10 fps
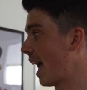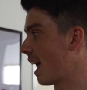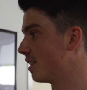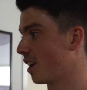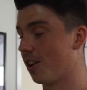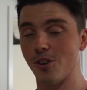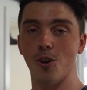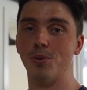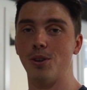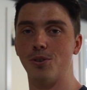And I'm gonna
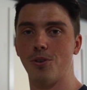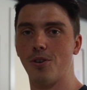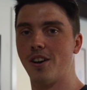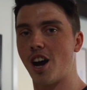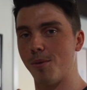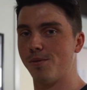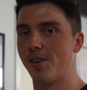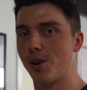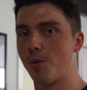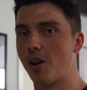open the door. I'll be
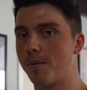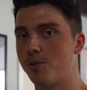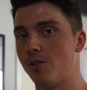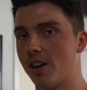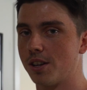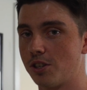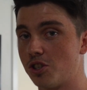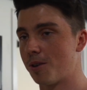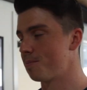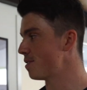very quiet, but you guys can
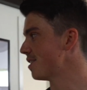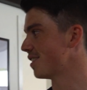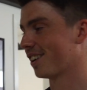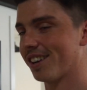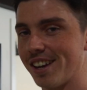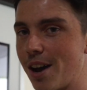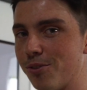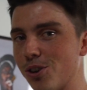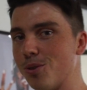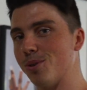jump in and have a
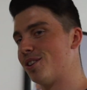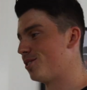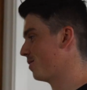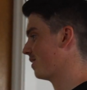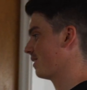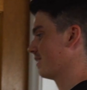look at what they're doing.